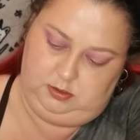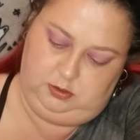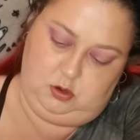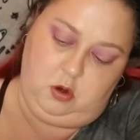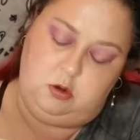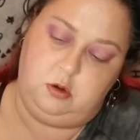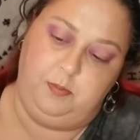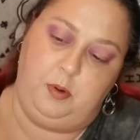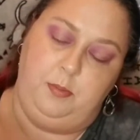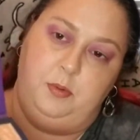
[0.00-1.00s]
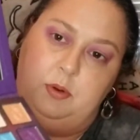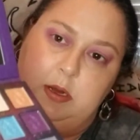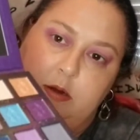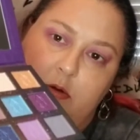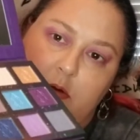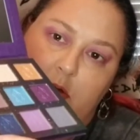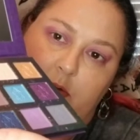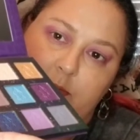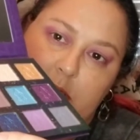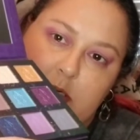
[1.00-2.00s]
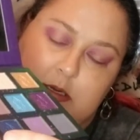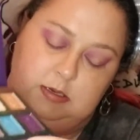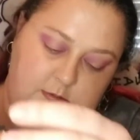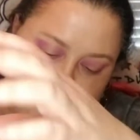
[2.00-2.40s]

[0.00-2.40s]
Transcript: darker purple here called Midnight.